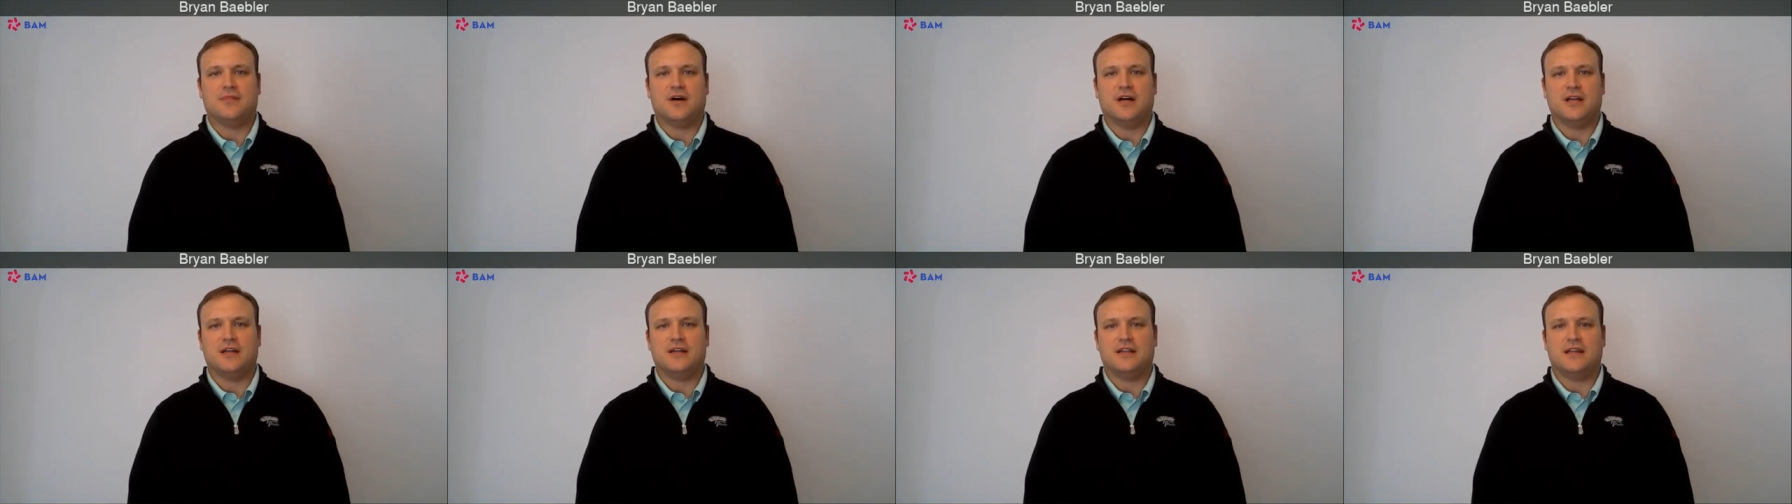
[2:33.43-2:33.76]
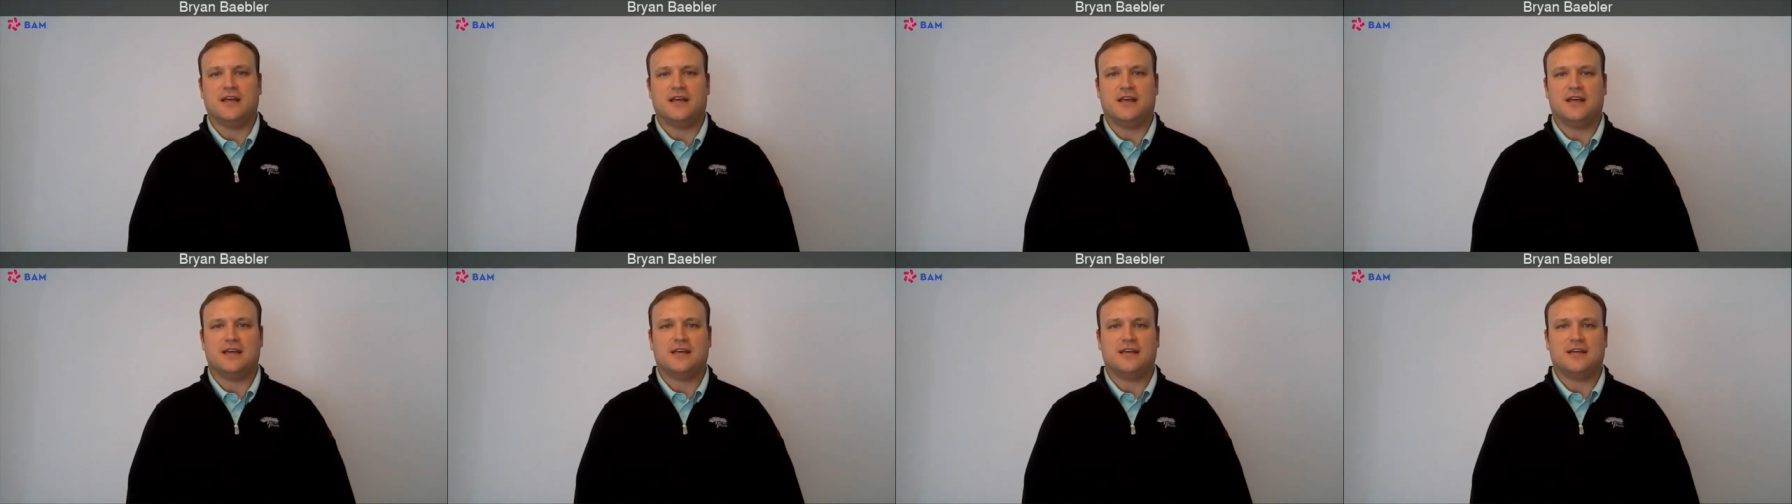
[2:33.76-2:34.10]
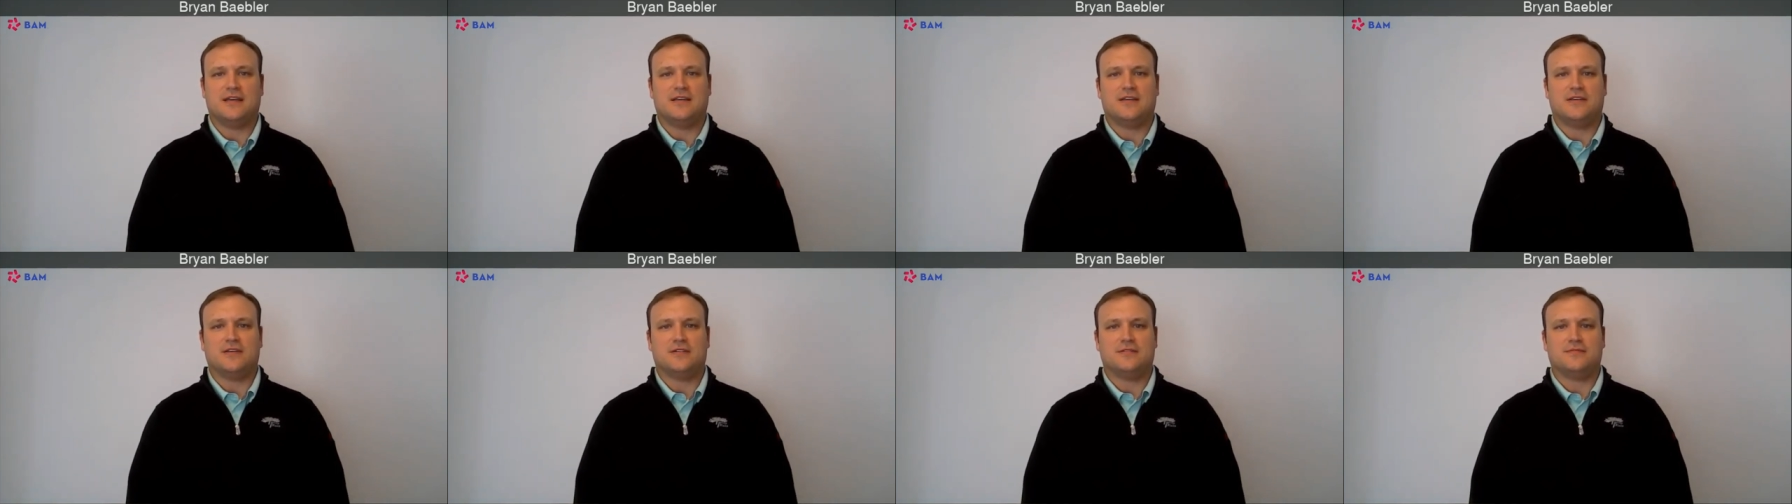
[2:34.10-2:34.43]
Monday,
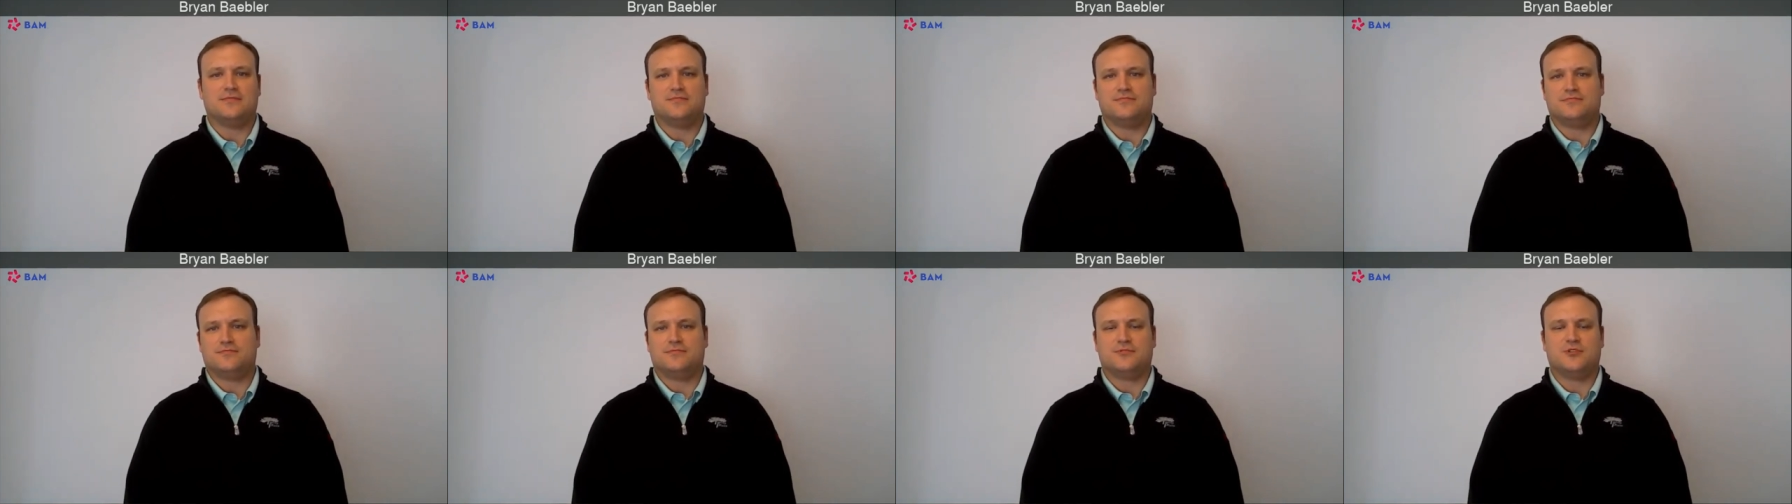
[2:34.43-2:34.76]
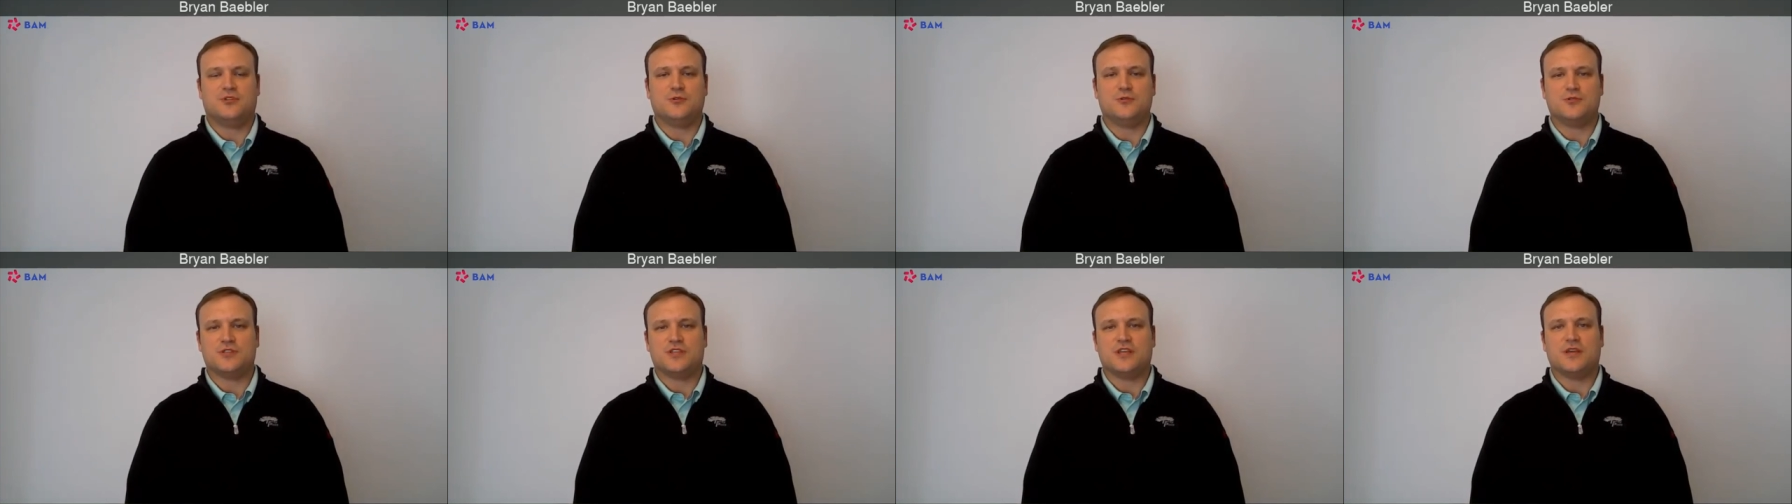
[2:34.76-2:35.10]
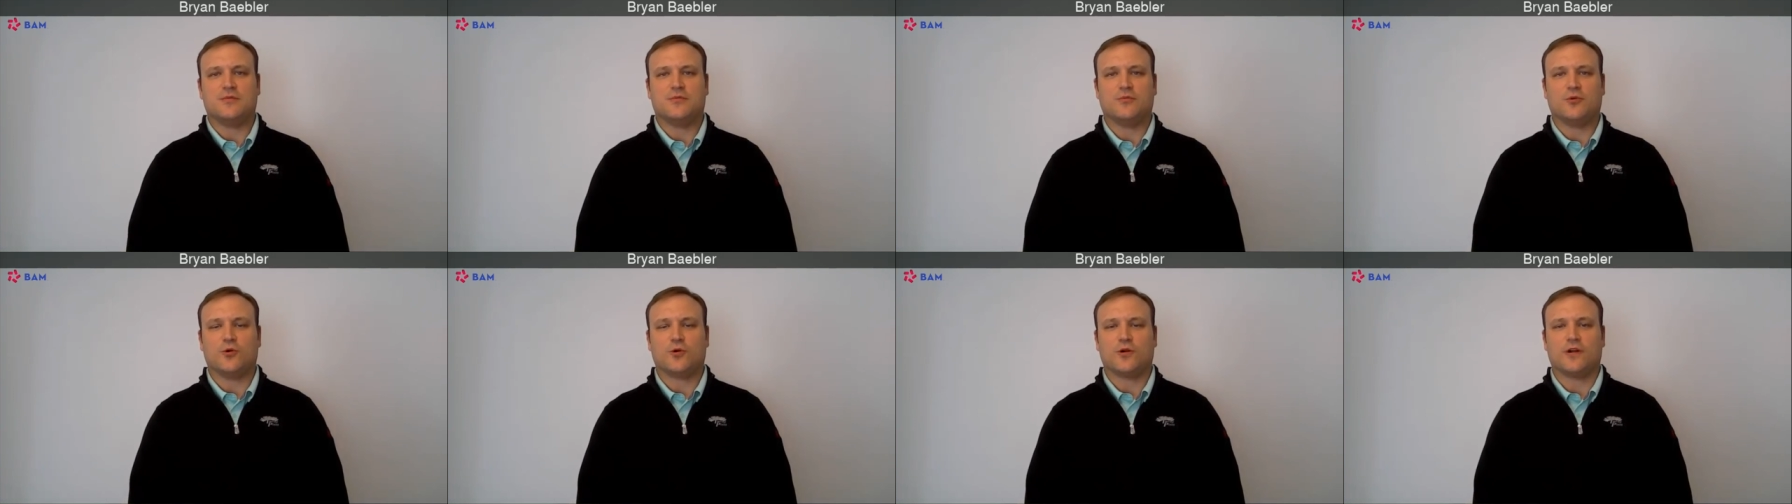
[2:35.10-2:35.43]

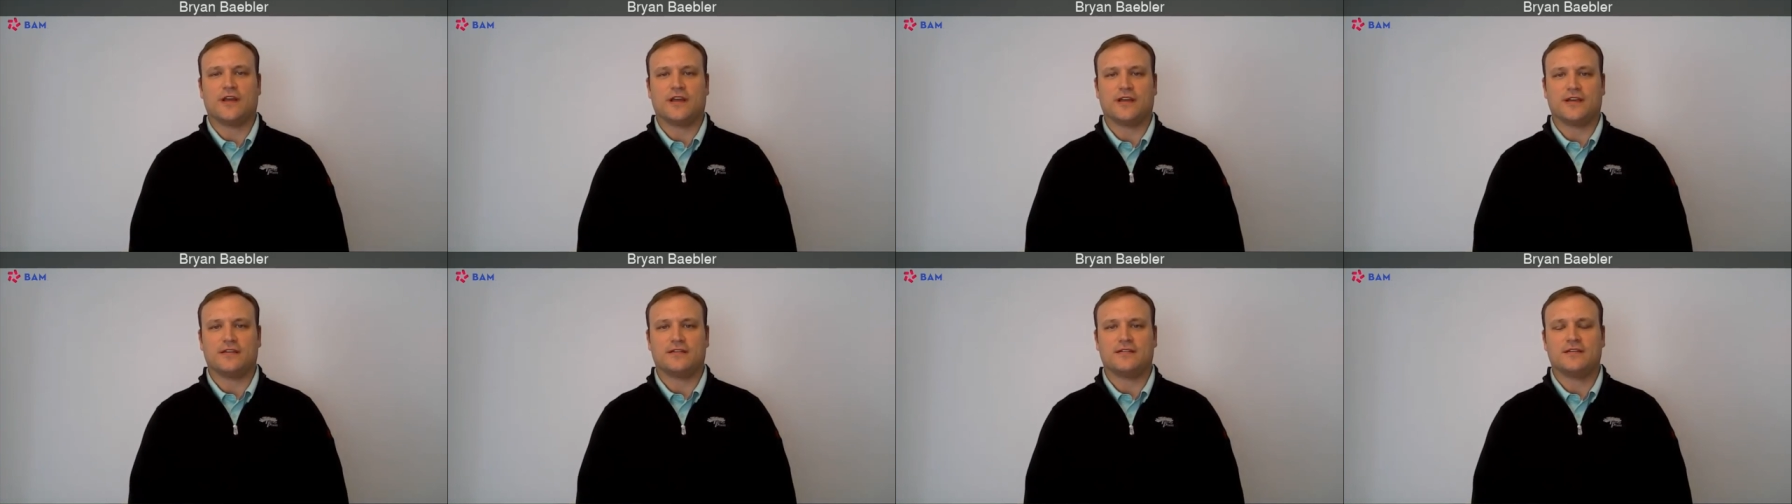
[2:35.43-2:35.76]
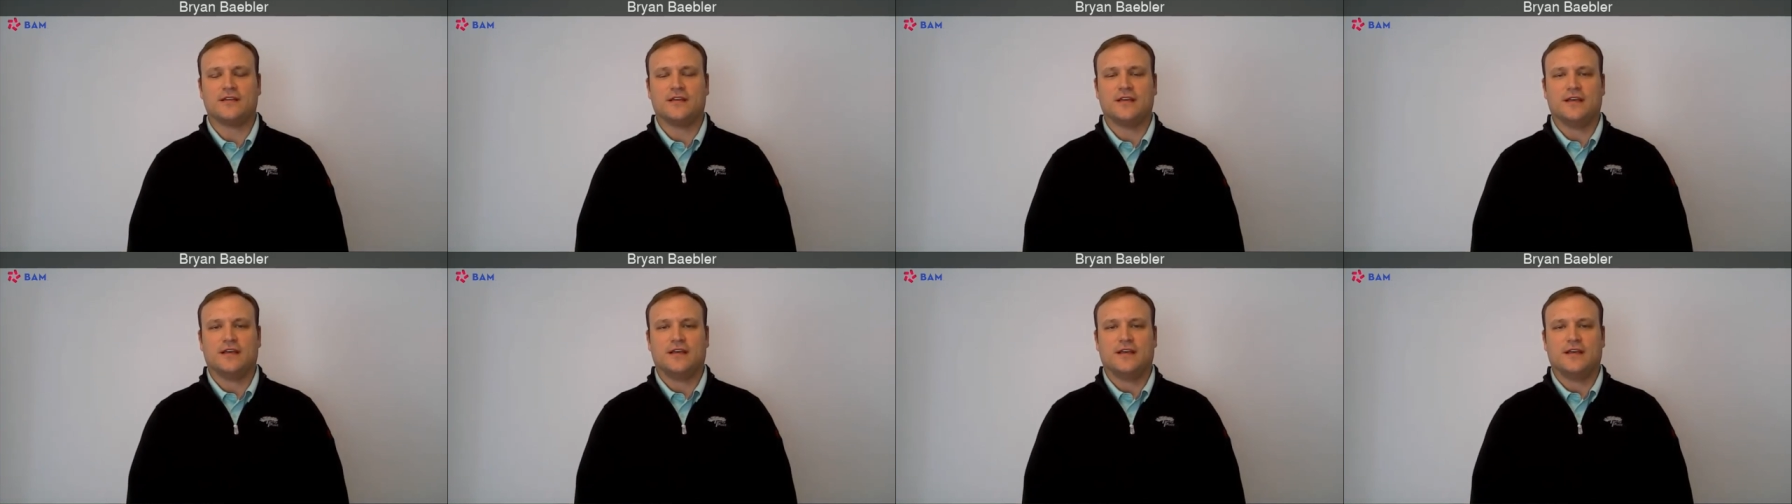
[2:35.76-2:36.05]
Tuesday morning,